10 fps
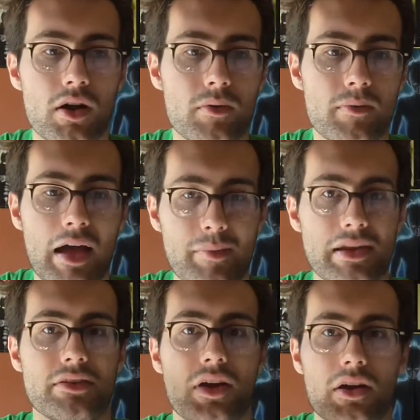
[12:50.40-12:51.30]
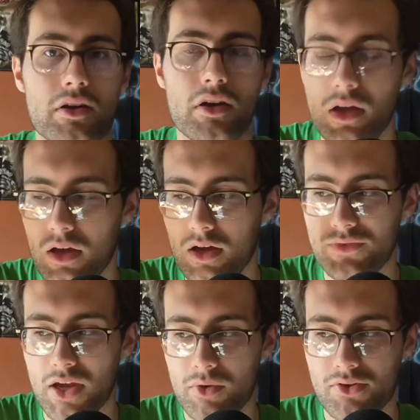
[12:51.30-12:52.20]
Amulet Titan, if
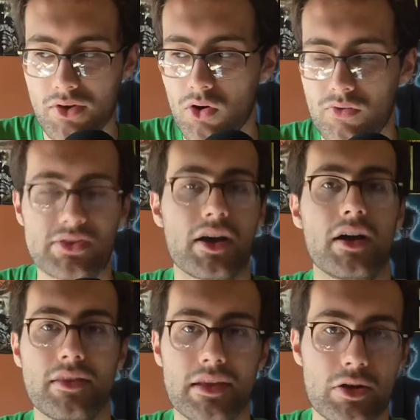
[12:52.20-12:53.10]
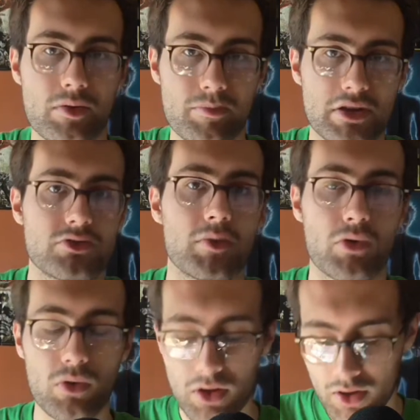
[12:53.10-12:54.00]
they resolve a Titan, then you're in big
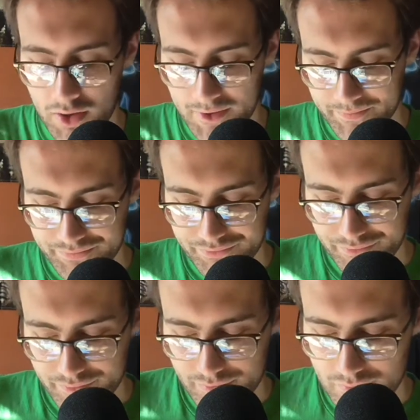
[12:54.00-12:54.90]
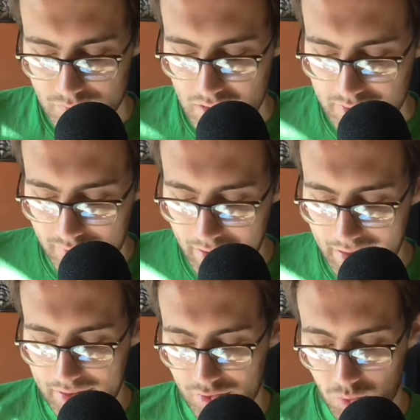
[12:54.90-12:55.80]
trouble. Sleight of
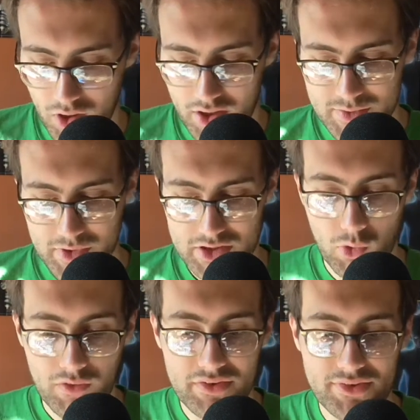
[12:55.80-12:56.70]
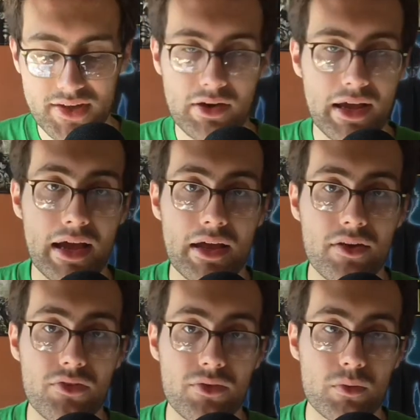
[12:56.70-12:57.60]
Hand's worse, because what if you're sitting on a
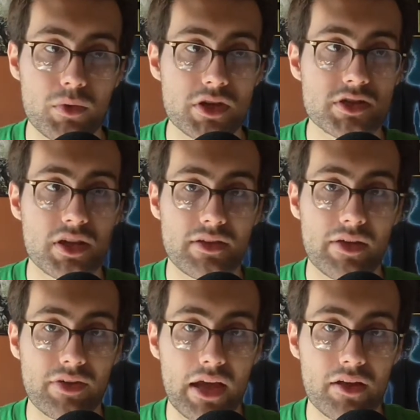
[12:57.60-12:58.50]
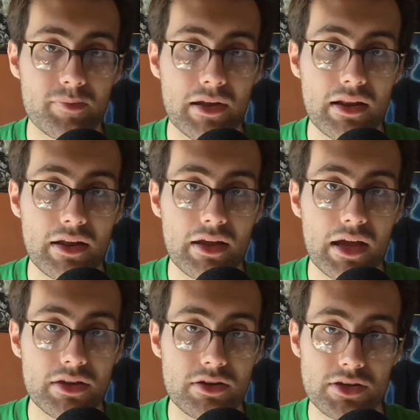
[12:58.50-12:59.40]
hand which doesn't have a counter spell on it
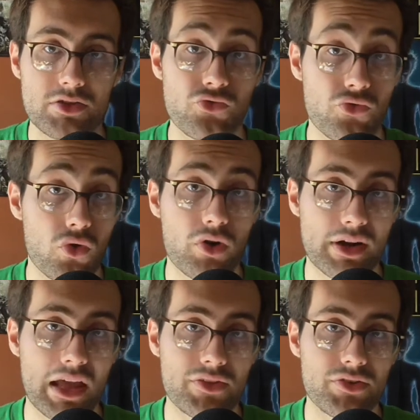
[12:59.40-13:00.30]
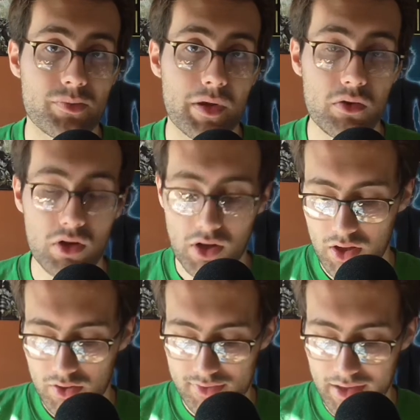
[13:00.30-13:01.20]
and you need to draw a counter spell?
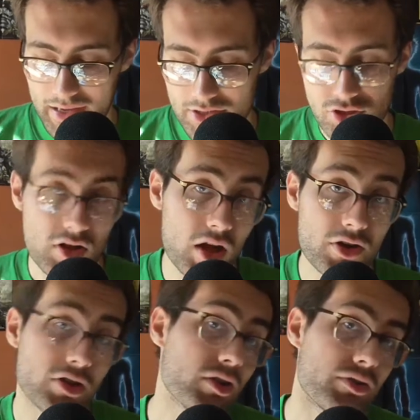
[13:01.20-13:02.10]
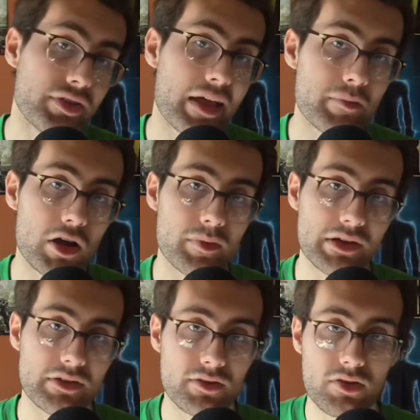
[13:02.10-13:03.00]
Sleight of Hand you can't use at that
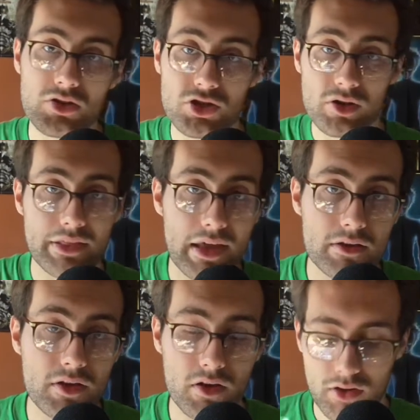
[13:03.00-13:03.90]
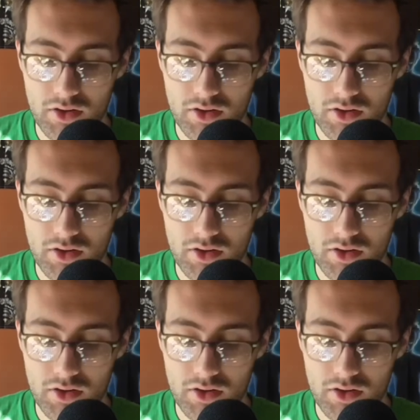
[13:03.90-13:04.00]
moment because it's during their turn.